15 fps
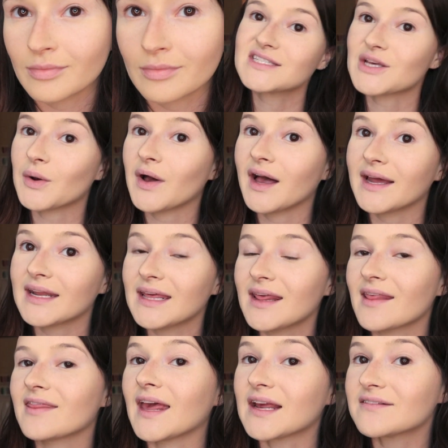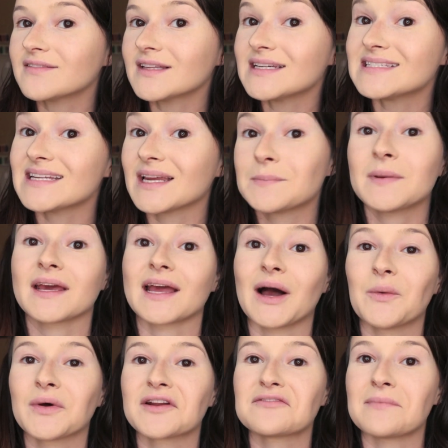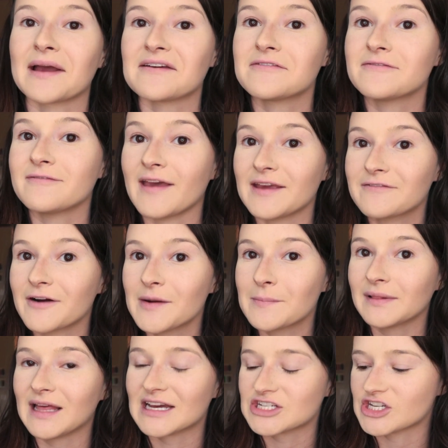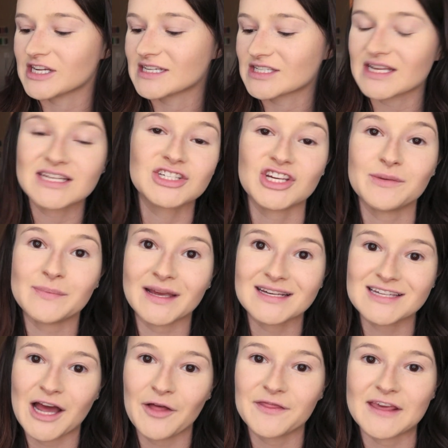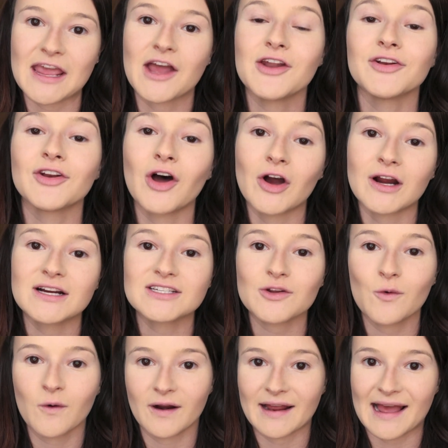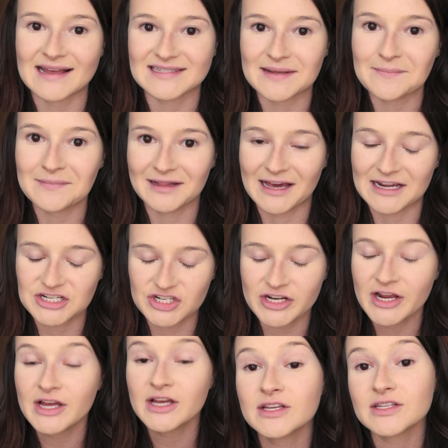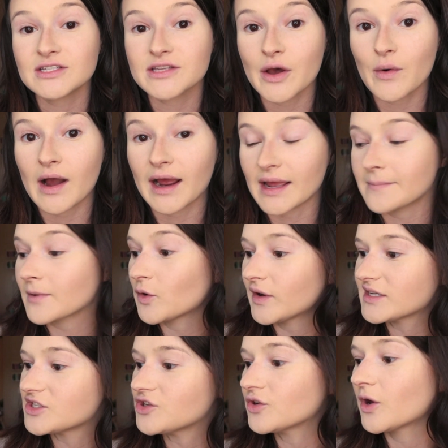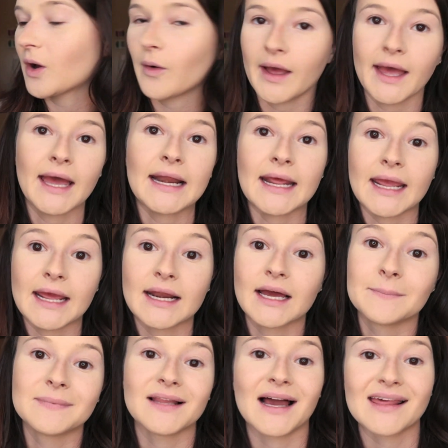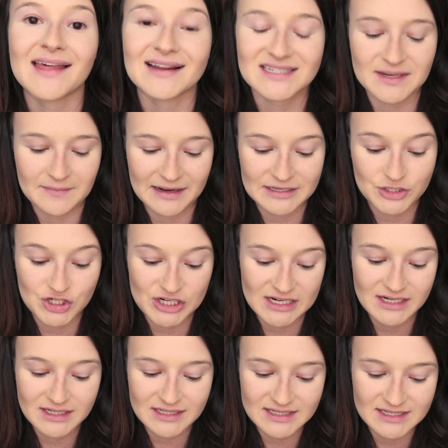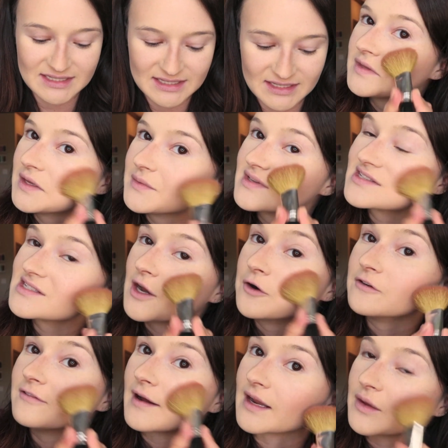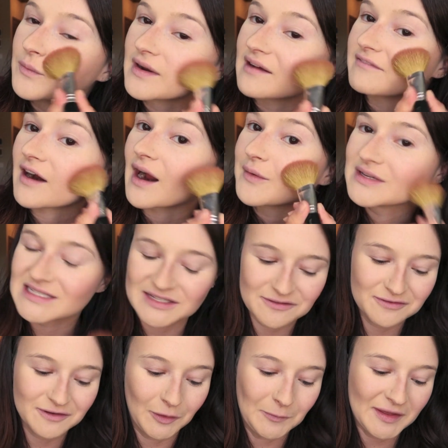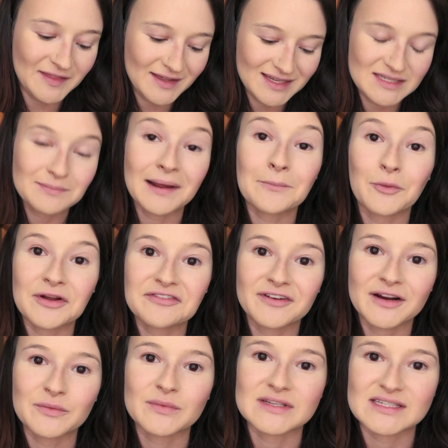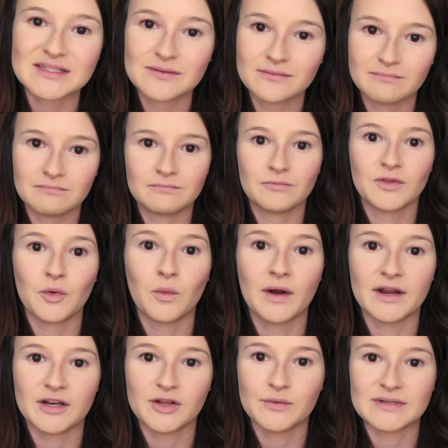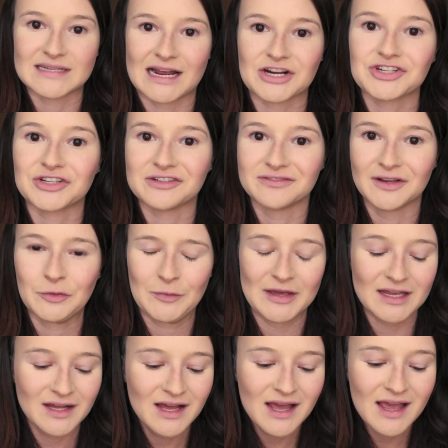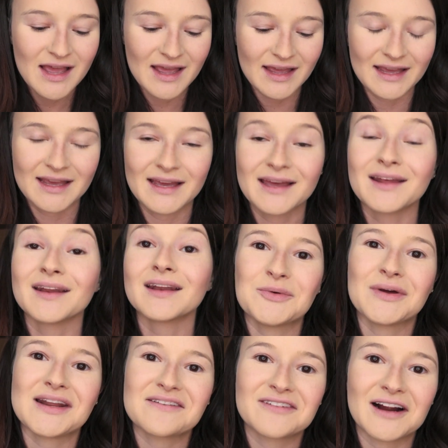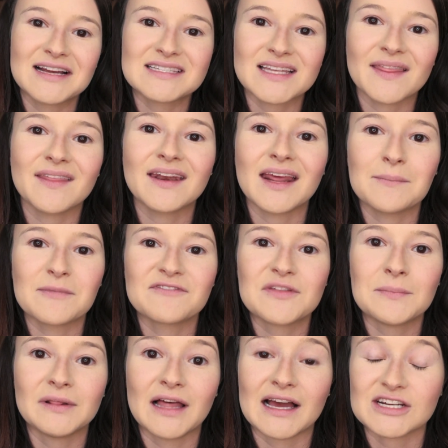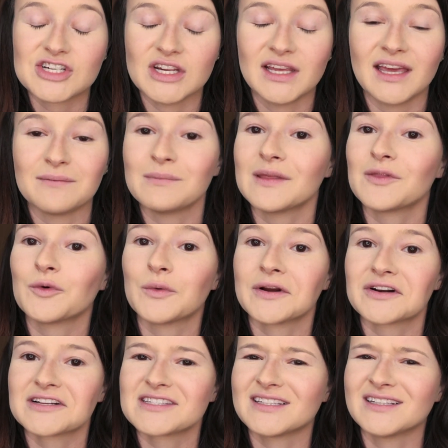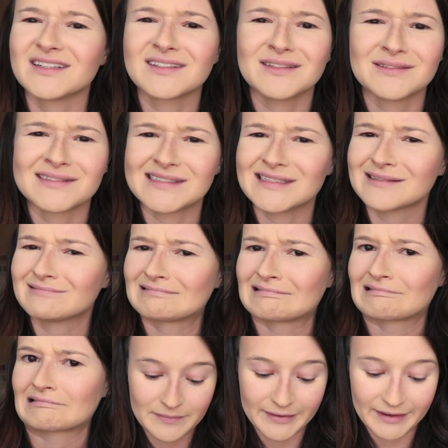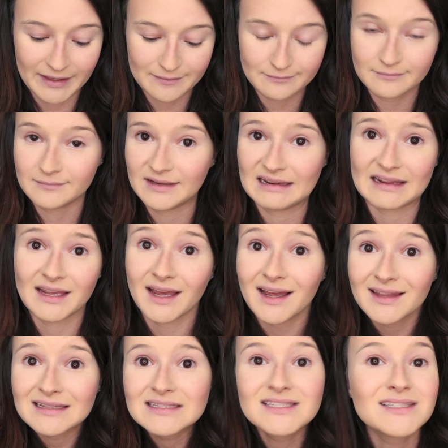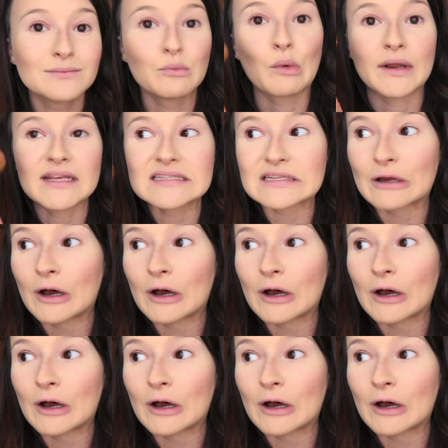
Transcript: So Honey thankfully did pick out one of my favorite blushes. She picked out the NARS Orgasm blush. So I am going to go ahead and apply that to my cheeks. It was so funny. Whenever I was filming this, my boyfriend was the one who was actually filming, and whenever I said the name of the blush, he gave me the weirdest look. He was like, but like, yeah, that's what it's